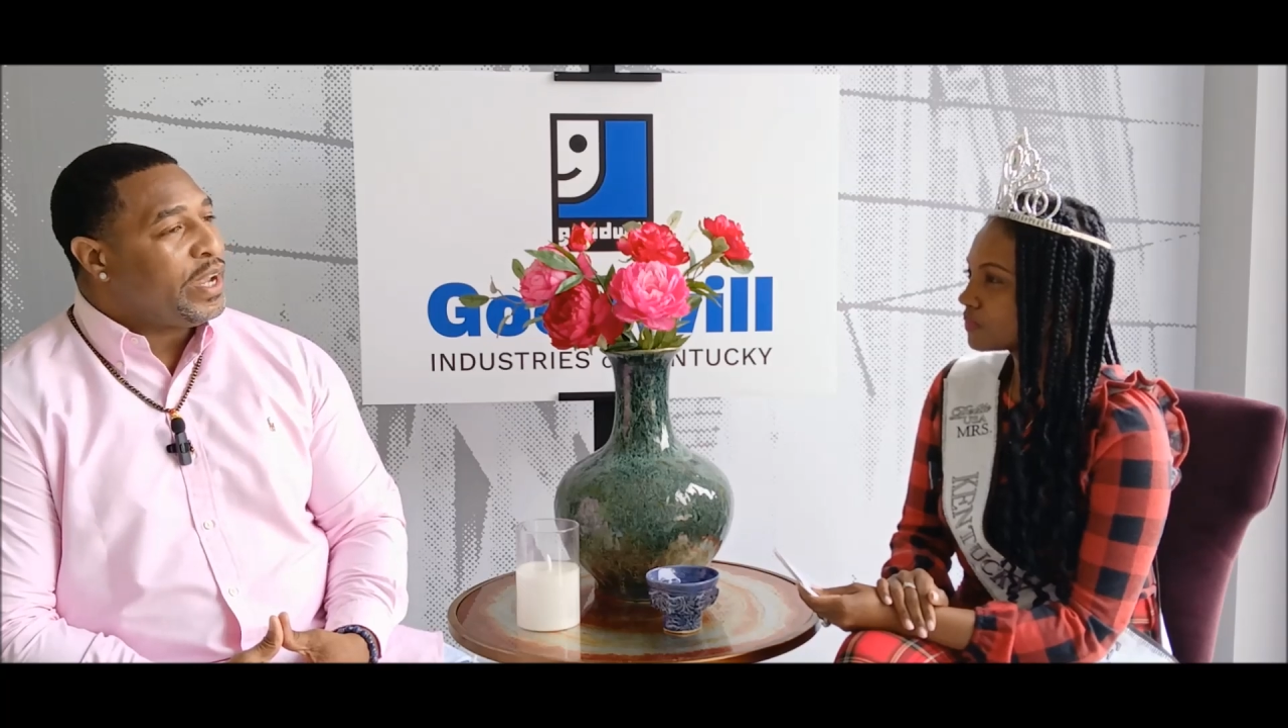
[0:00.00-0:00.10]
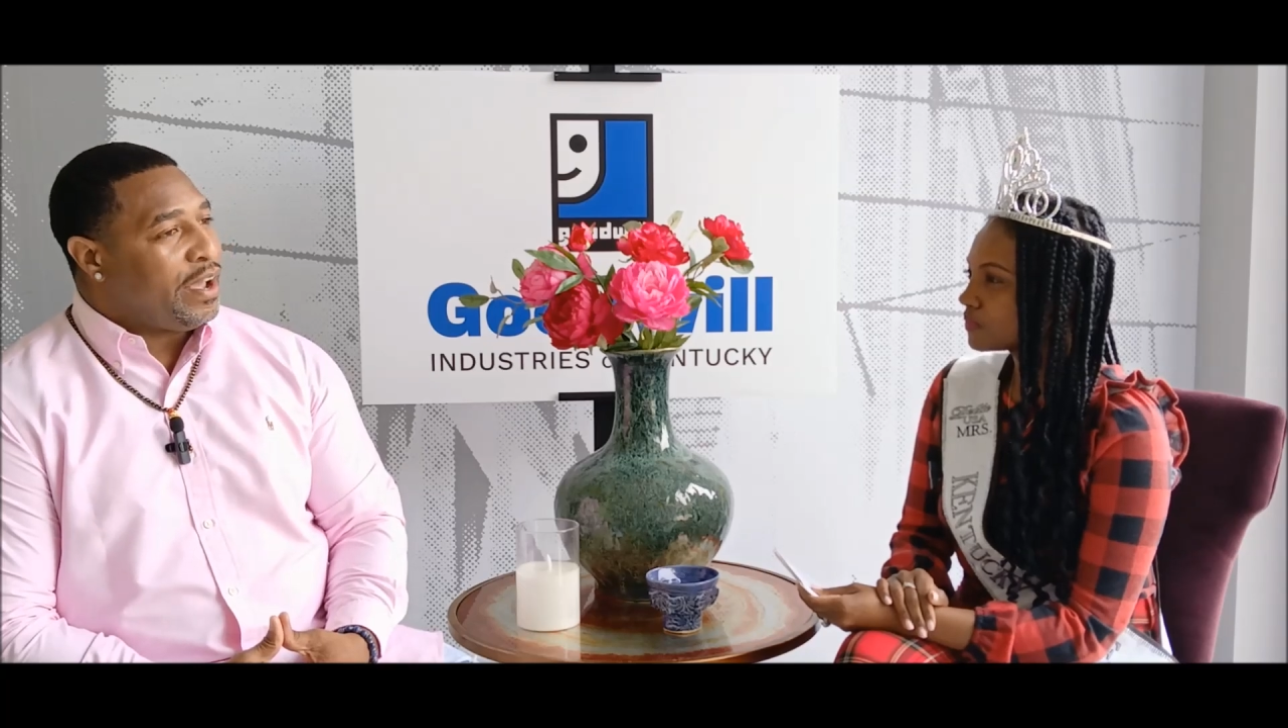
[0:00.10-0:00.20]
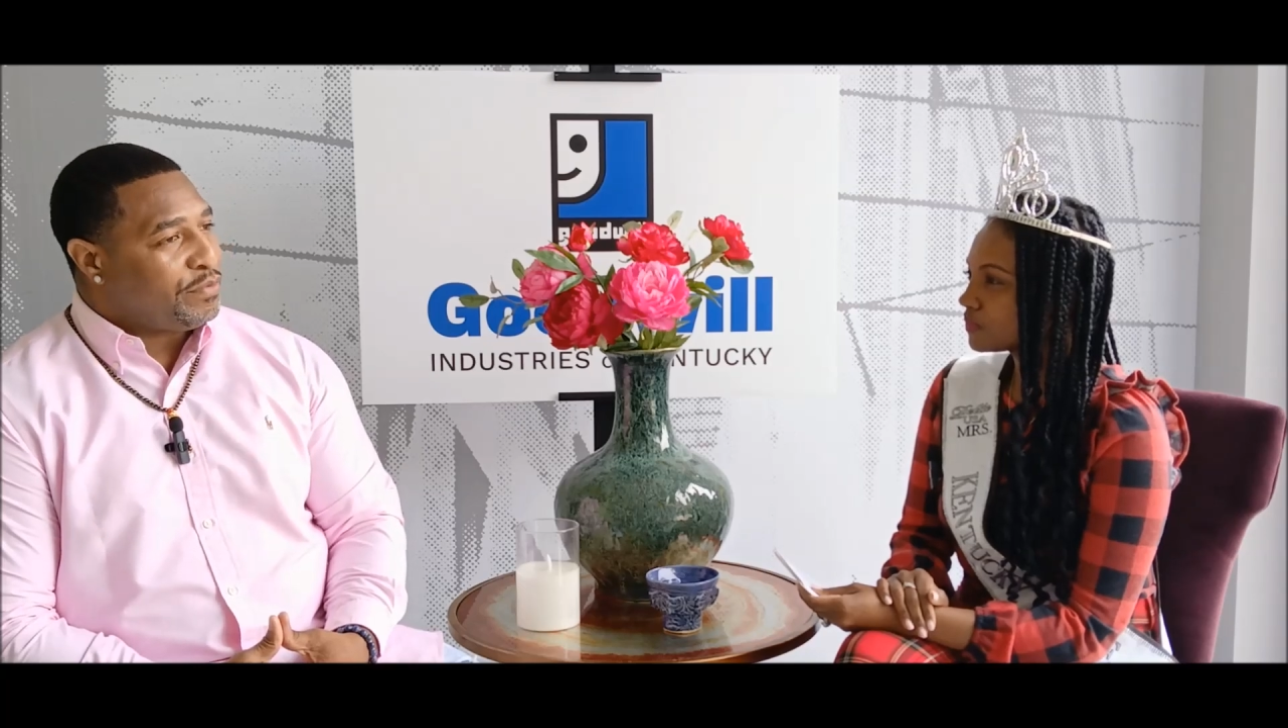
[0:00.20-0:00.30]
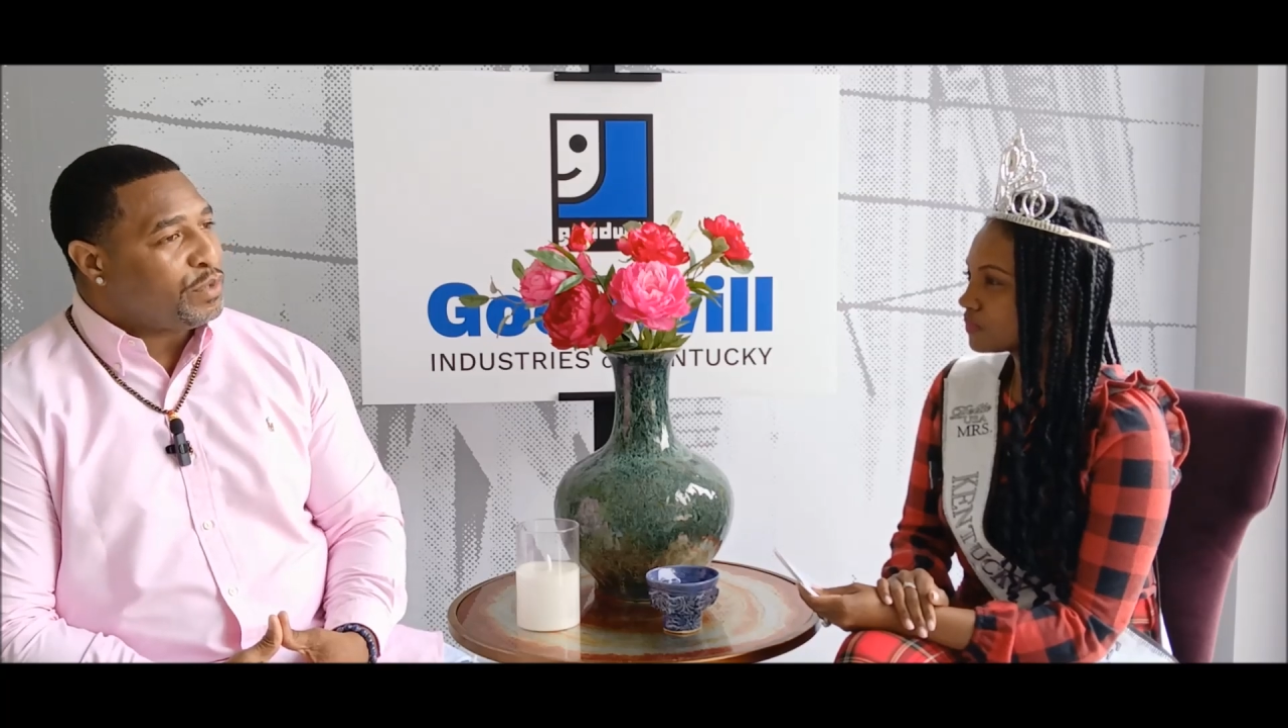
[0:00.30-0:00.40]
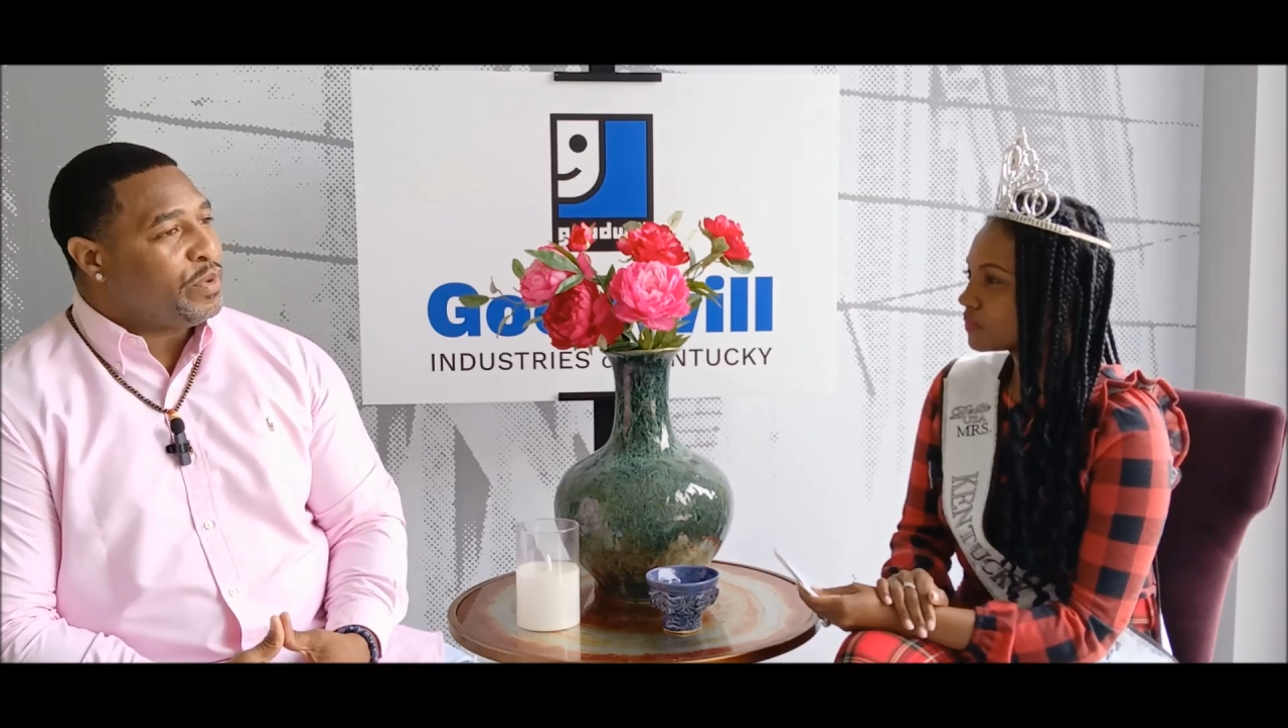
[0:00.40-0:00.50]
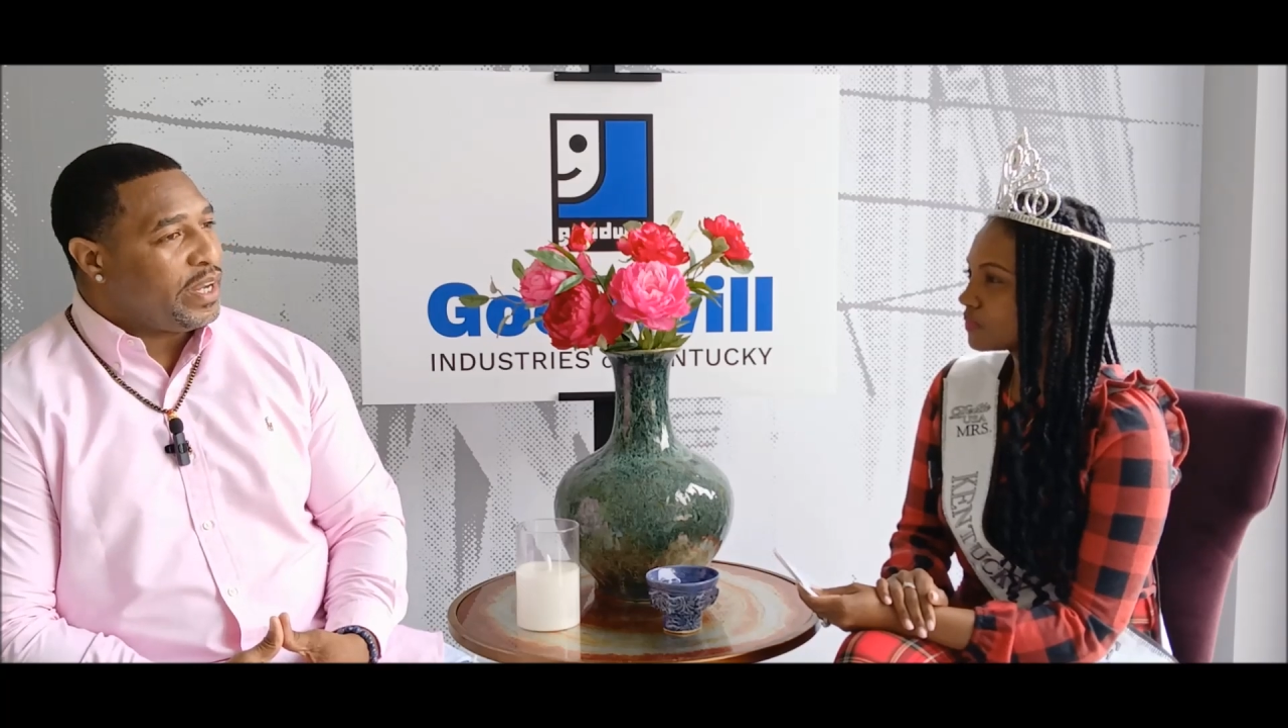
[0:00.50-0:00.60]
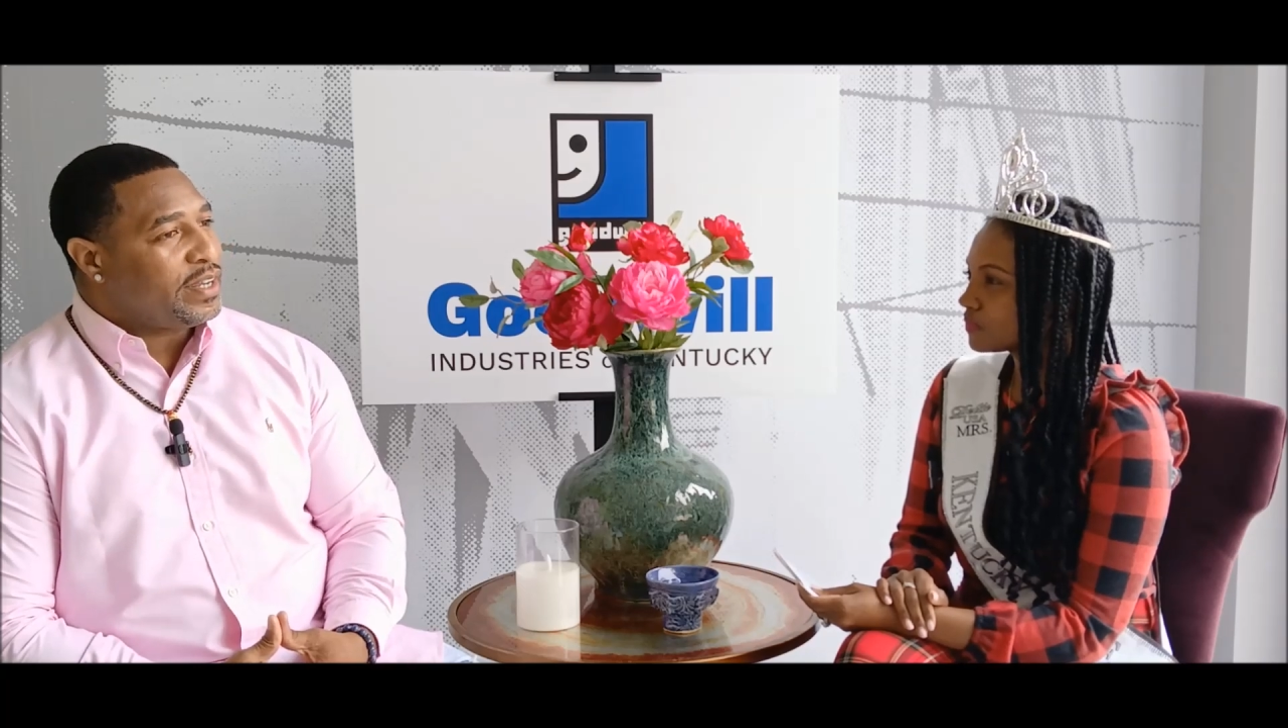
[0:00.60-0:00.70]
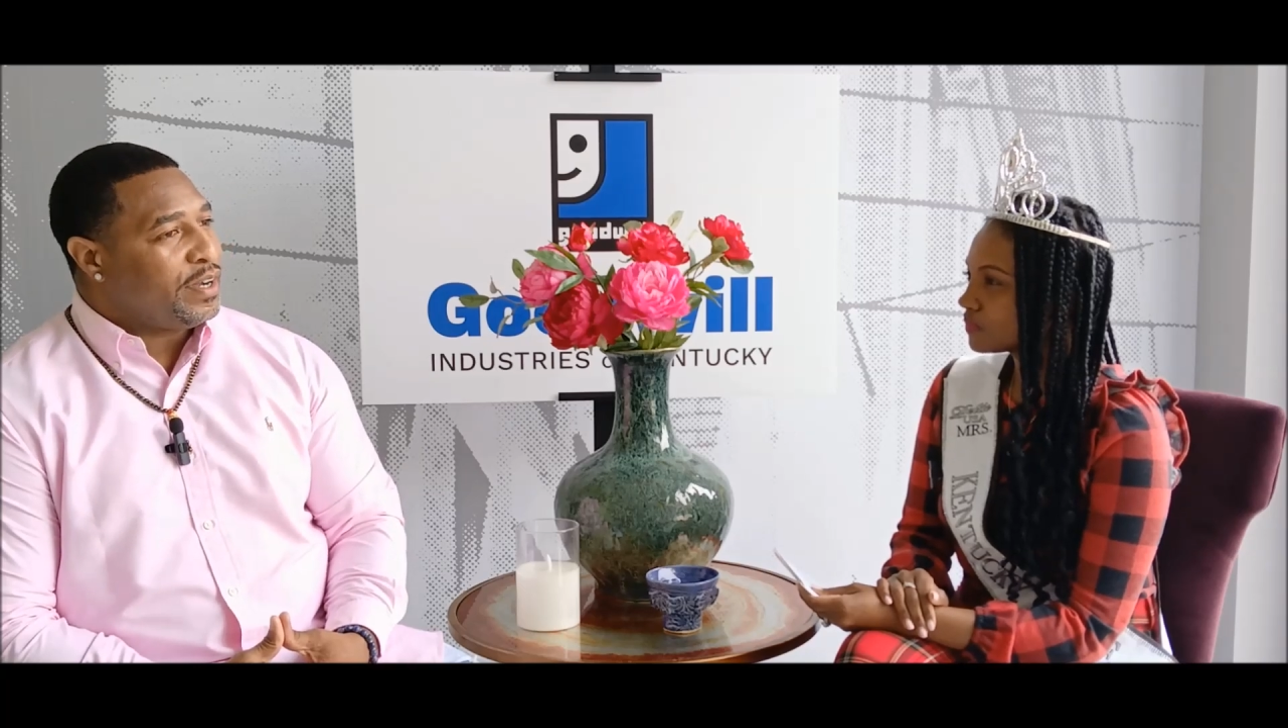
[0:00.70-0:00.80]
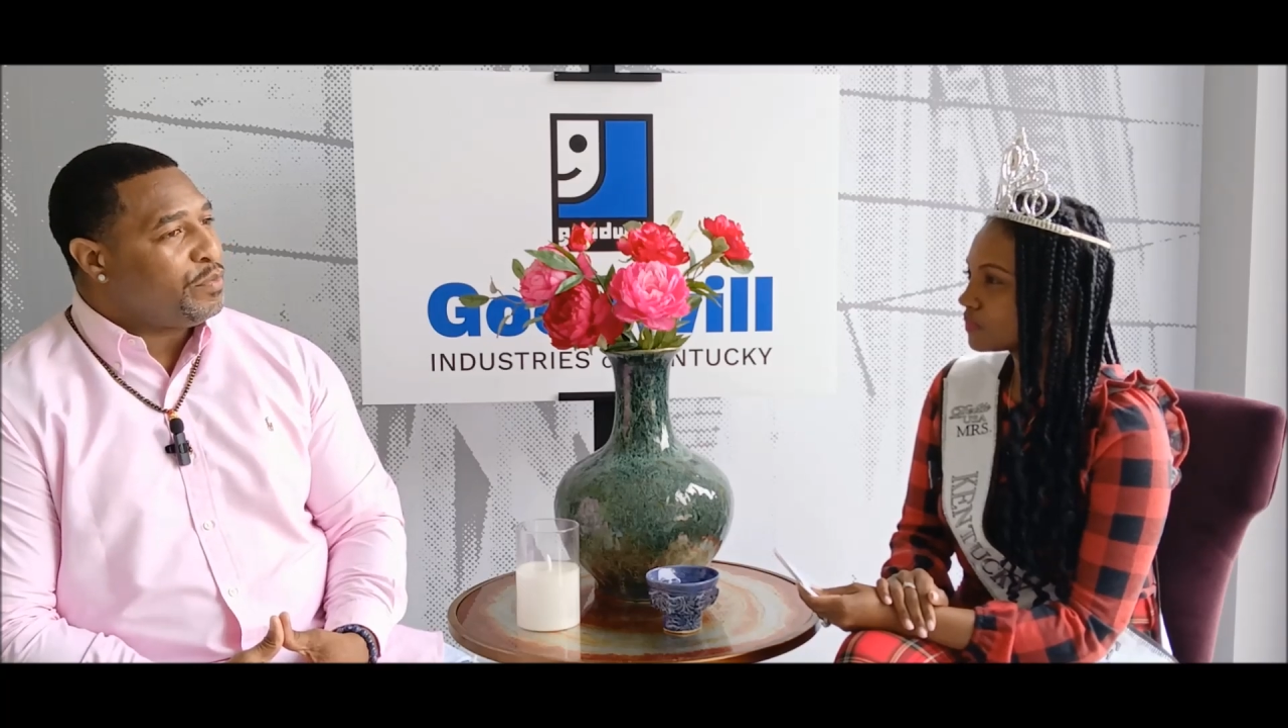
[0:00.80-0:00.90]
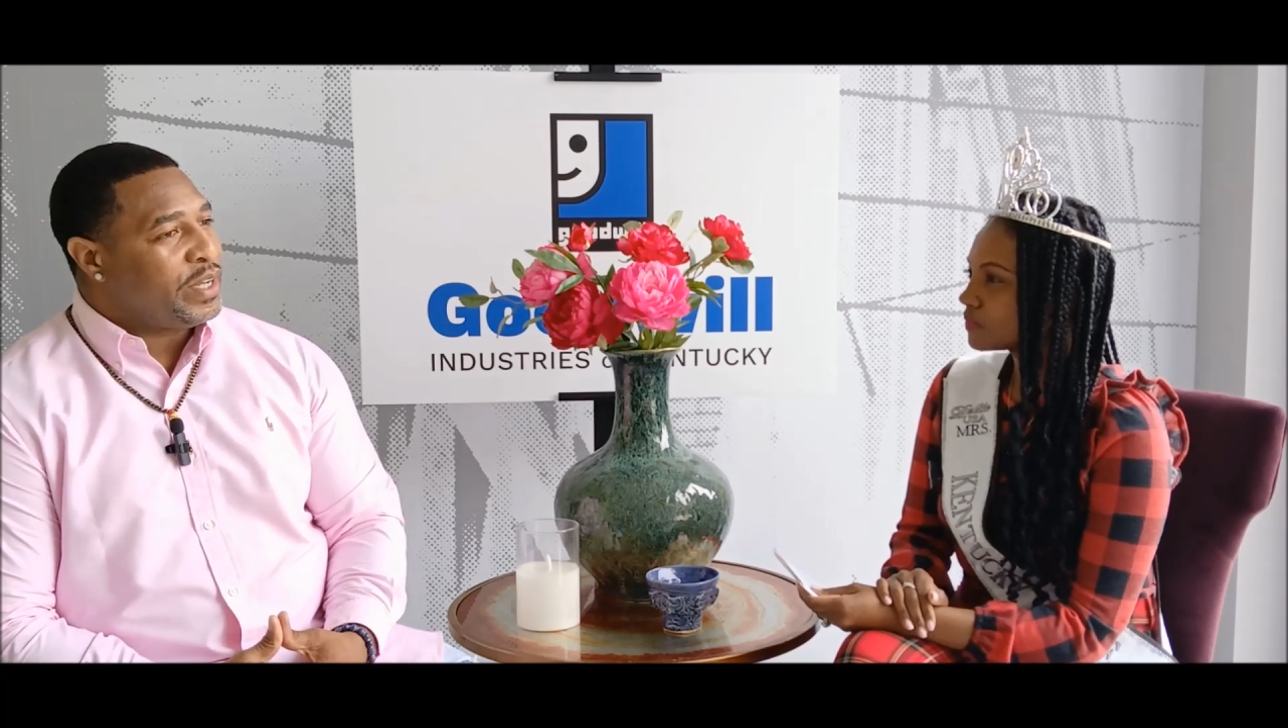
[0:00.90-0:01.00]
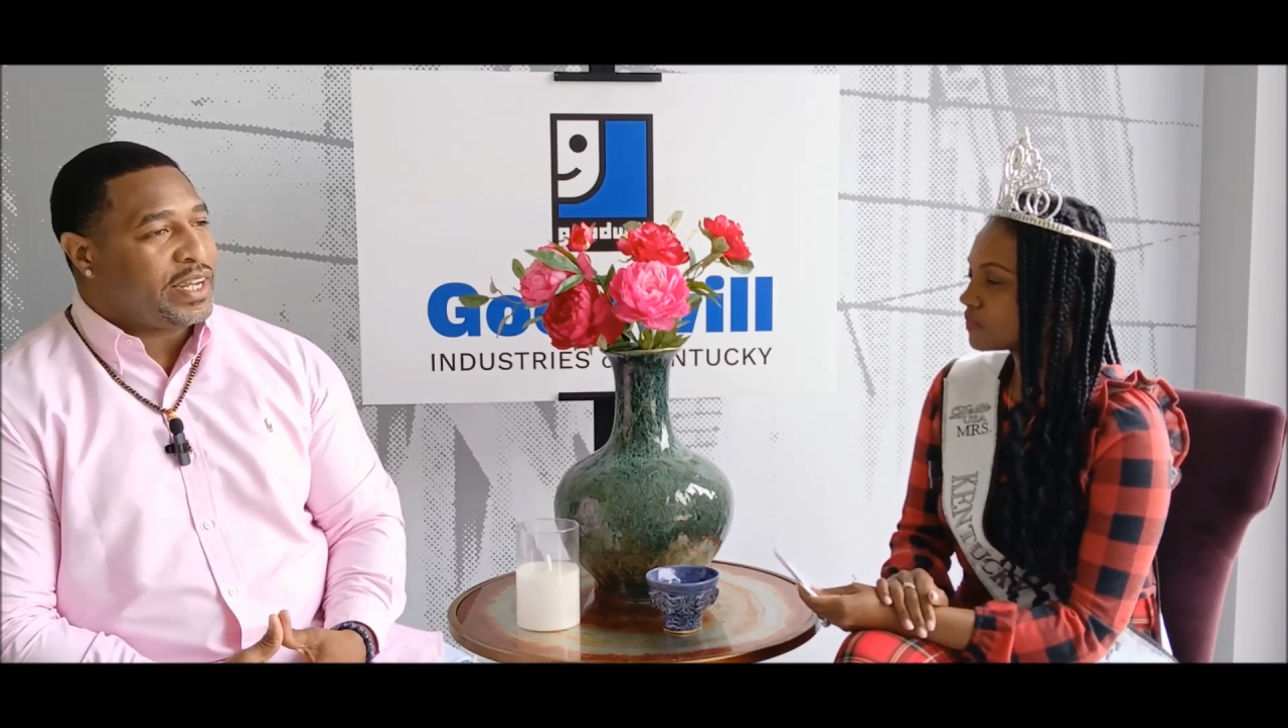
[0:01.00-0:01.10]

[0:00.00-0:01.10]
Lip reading: We have to wake up.